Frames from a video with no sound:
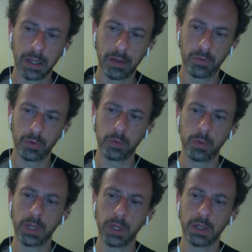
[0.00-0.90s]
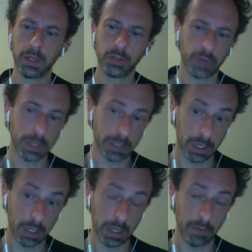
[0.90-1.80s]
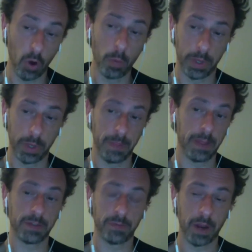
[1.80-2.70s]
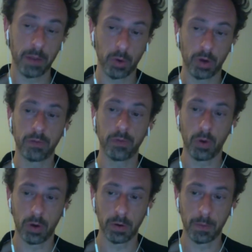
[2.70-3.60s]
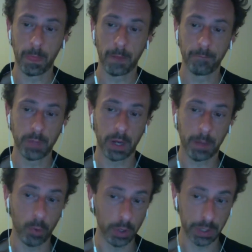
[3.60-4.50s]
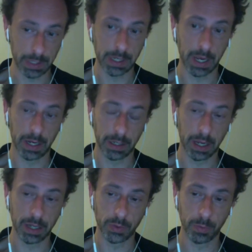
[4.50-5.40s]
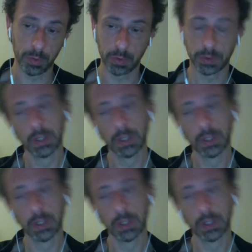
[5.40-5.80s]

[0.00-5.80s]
if you'd be interested in developing this framework for the reporting side, I suppose,